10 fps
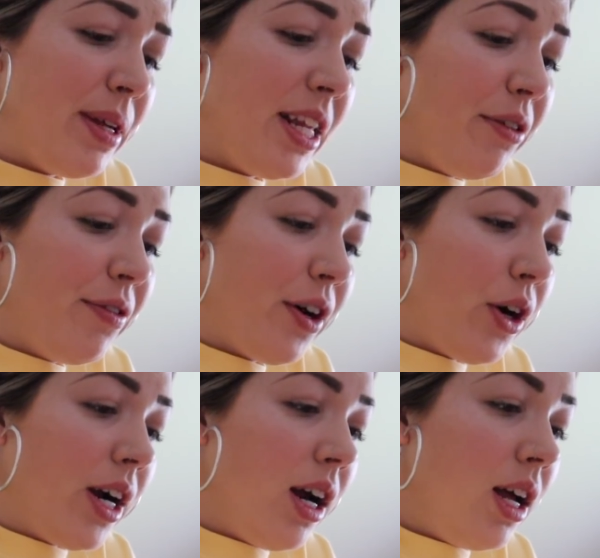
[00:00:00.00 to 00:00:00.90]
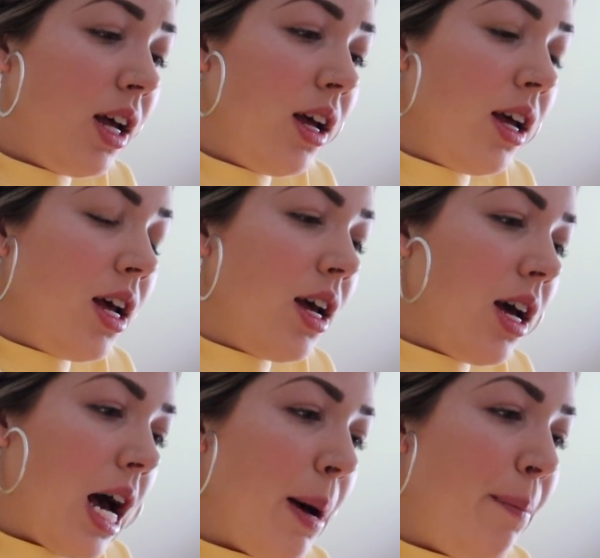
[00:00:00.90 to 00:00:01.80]
been there for
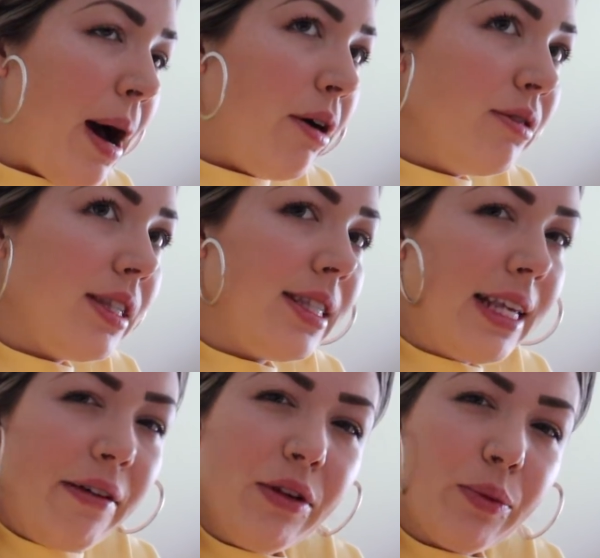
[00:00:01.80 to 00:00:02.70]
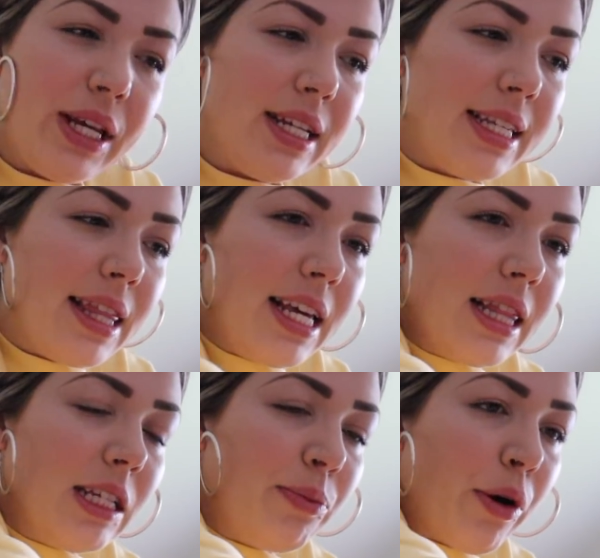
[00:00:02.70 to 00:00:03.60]
about seven weeks, I think
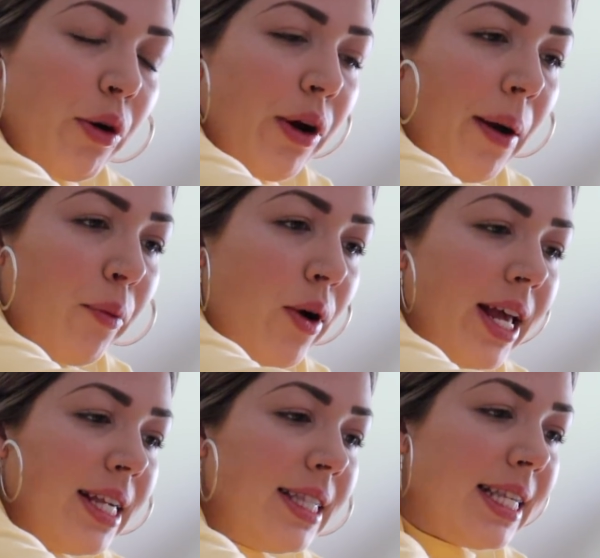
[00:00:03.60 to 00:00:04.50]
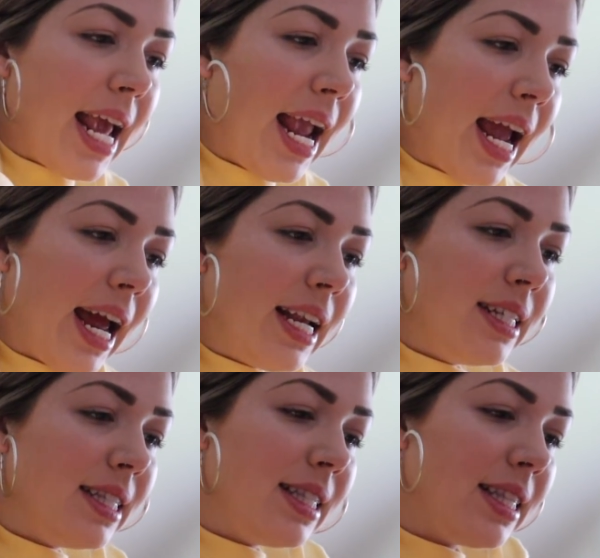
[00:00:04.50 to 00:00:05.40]
this program was,
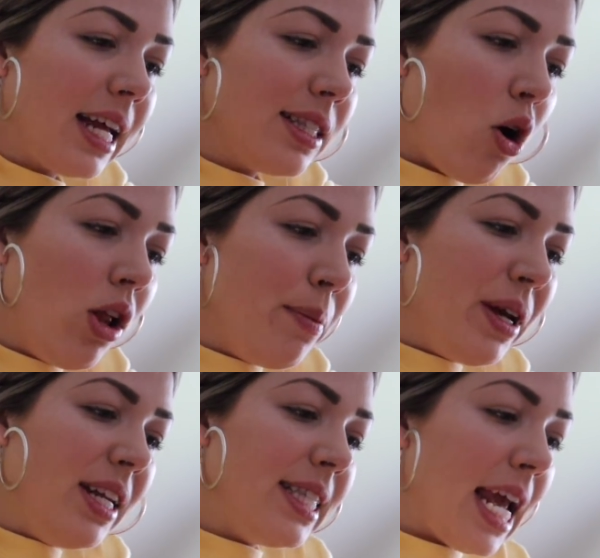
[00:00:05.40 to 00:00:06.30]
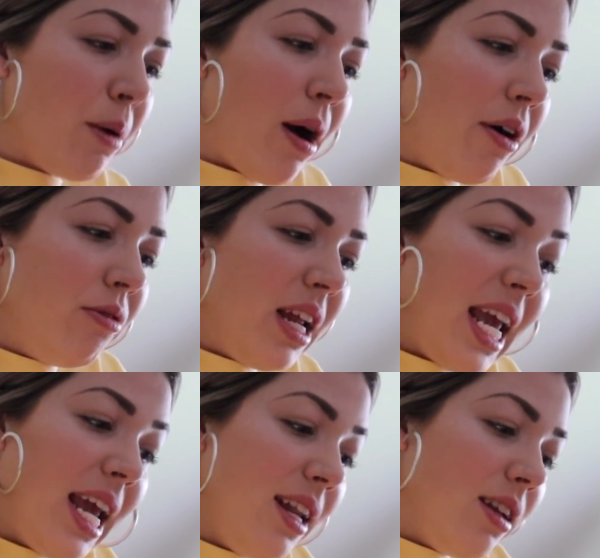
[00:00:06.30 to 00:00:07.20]
and that's all I'm going to say about
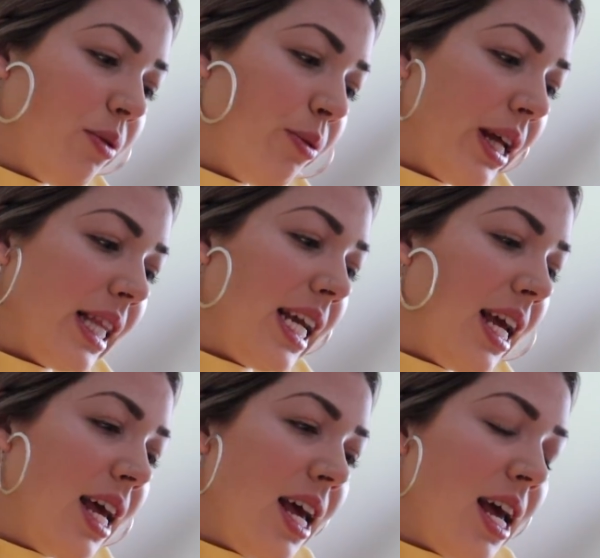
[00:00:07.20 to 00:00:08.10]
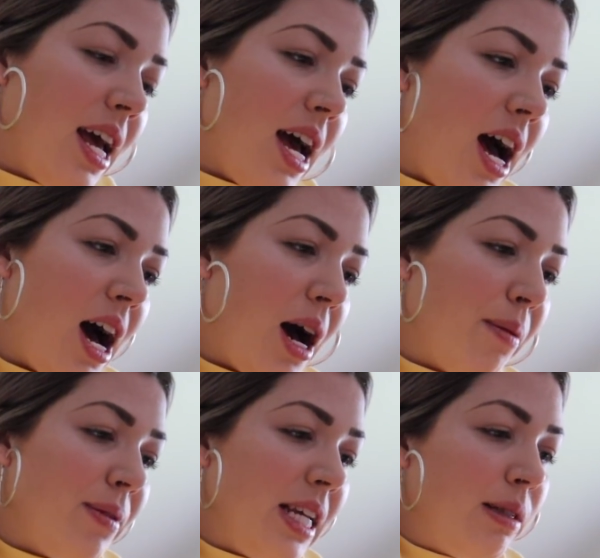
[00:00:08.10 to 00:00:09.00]
it, really.
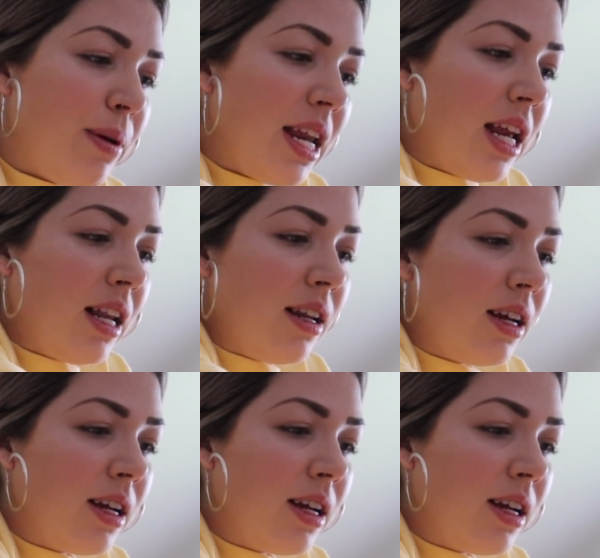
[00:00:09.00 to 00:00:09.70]
Um, he's been in